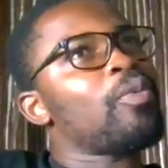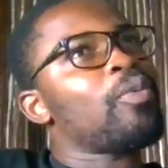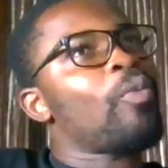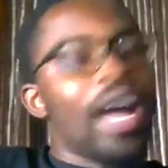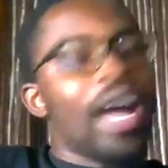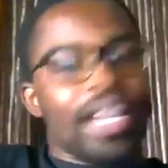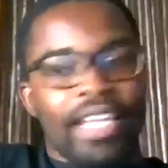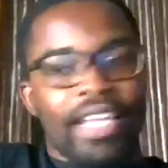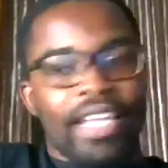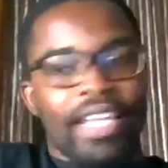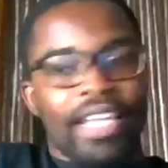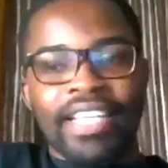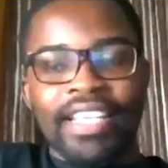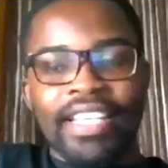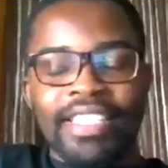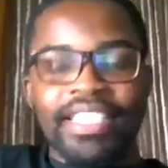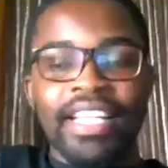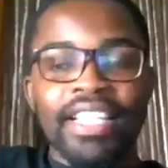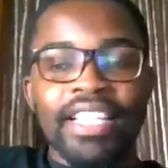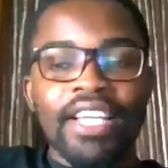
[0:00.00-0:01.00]
Yeah, they
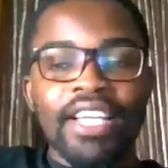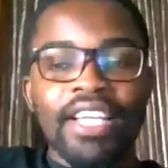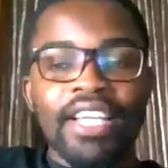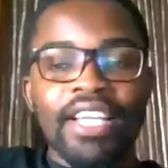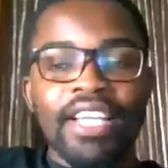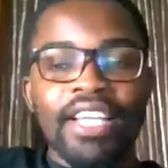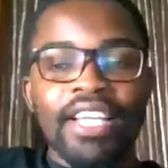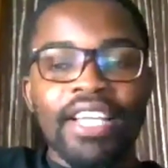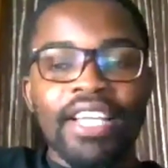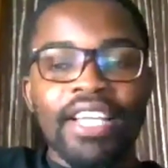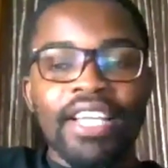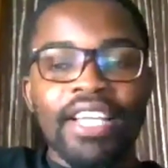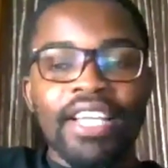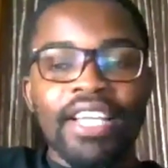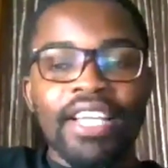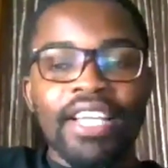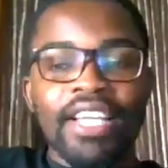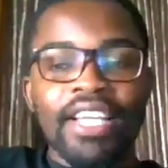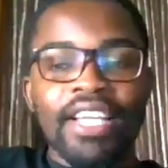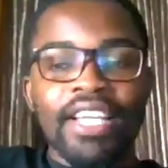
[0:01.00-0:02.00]
started in
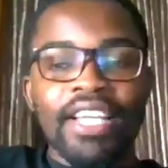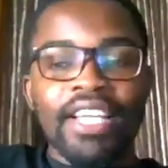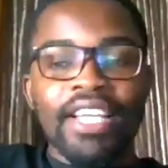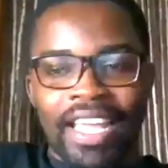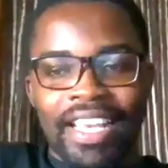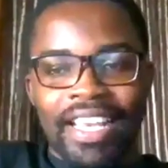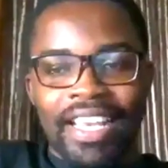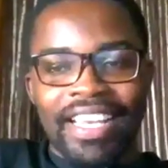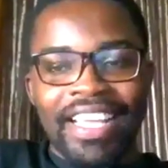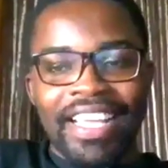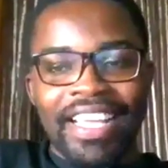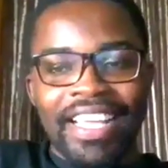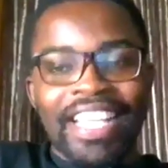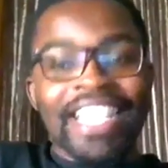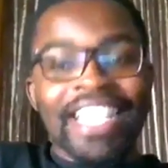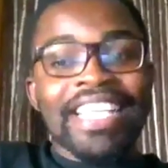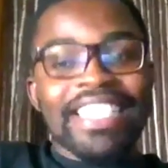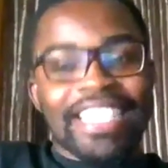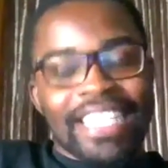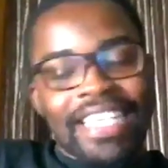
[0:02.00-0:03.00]
2001. And
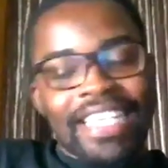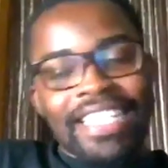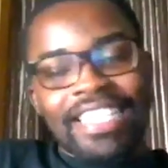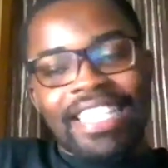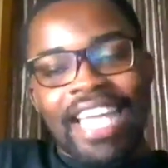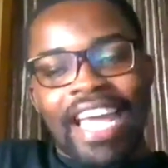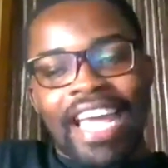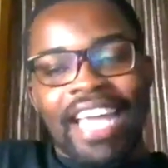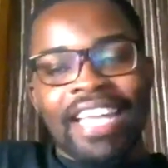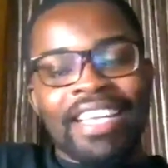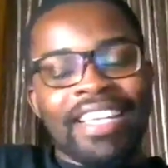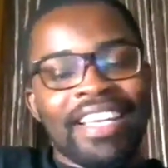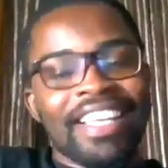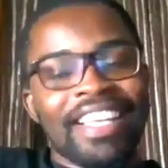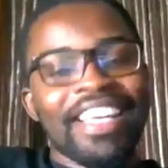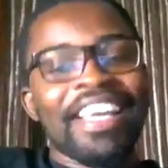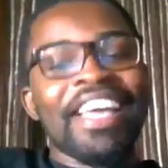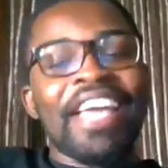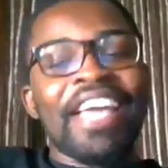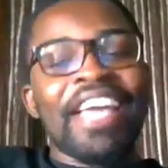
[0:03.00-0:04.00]
since then,
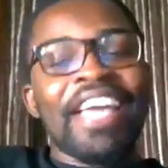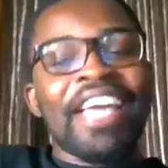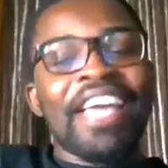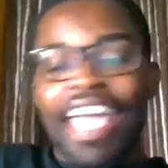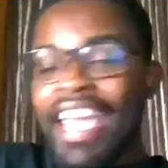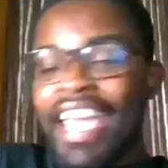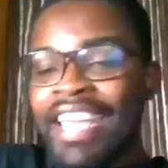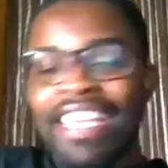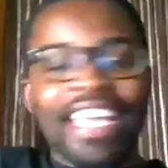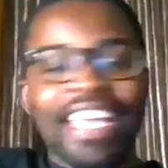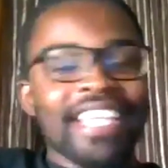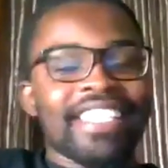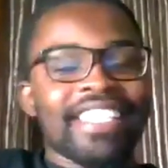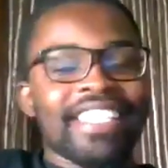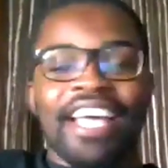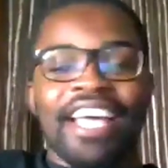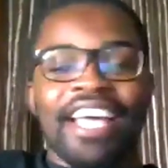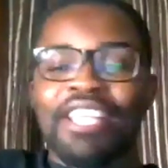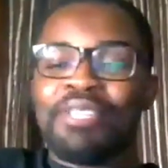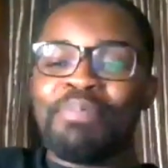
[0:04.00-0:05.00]
Aaenics has
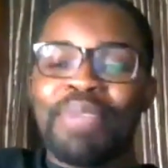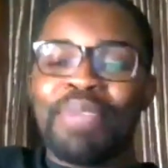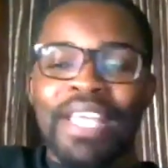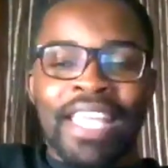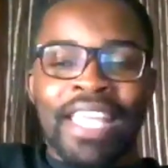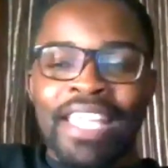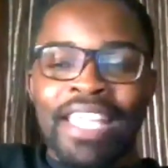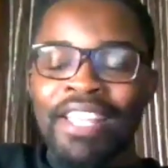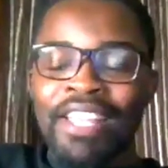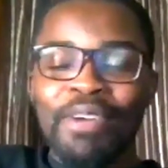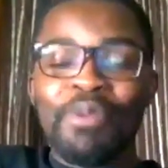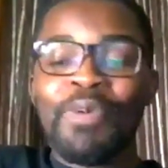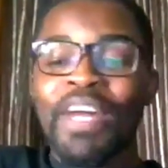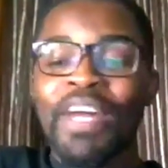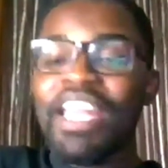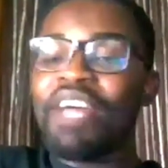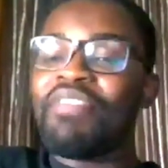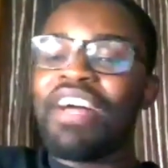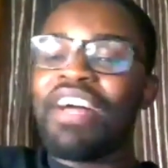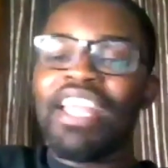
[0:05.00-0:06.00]
been, whenever
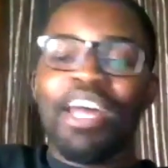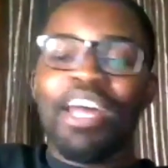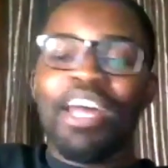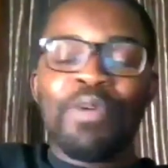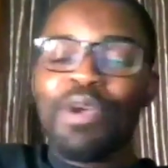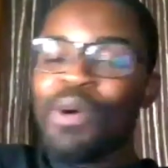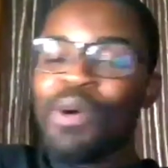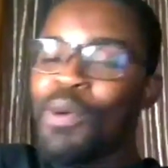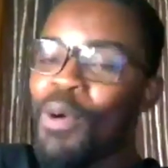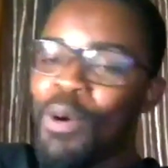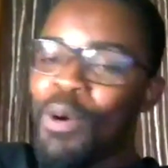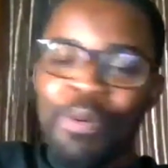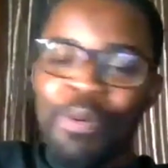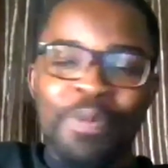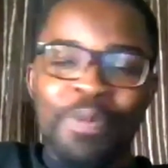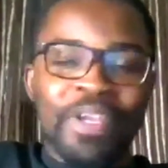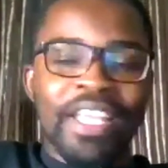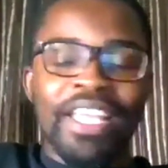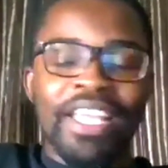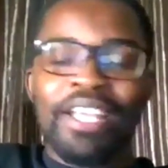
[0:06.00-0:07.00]
that we go,
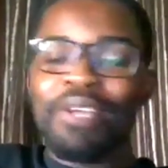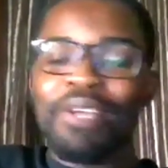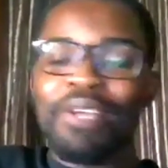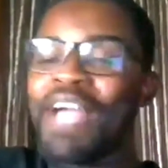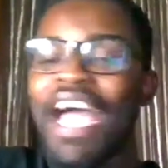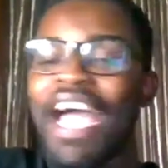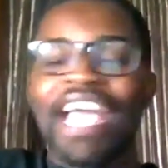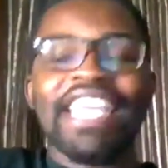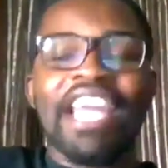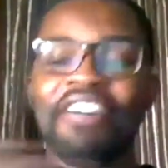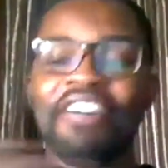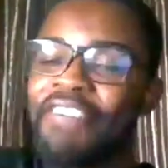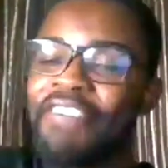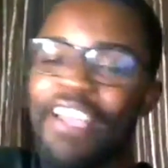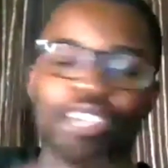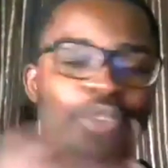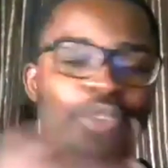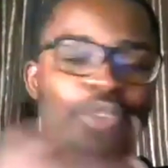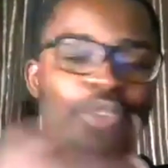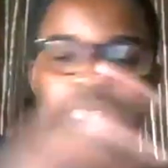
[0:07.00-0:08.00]
we are either first or
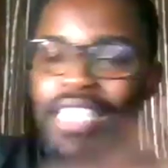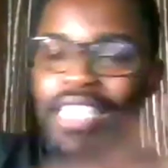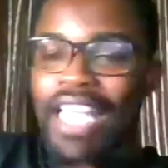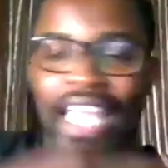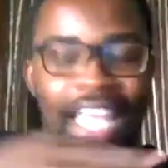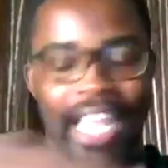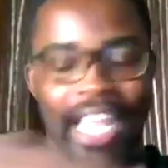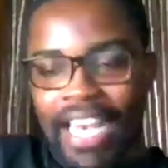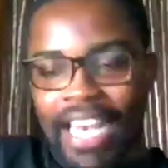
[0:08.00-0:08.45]
second.